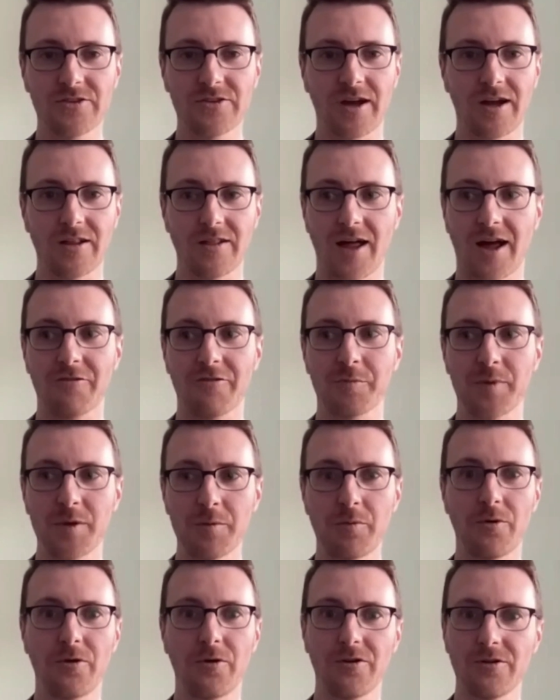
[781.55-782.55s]
A lot of
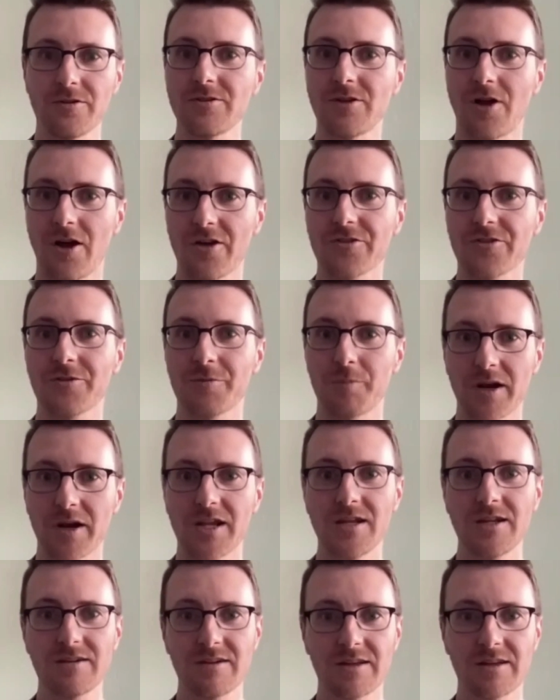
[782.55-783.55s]
people lost
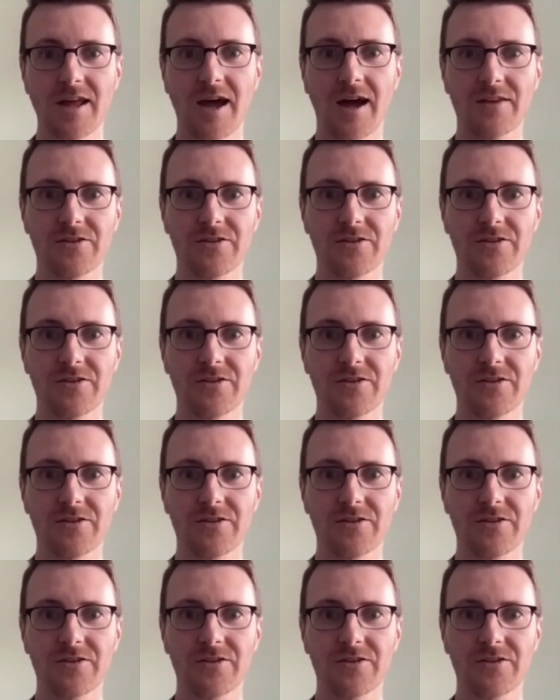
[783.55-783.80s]
money in that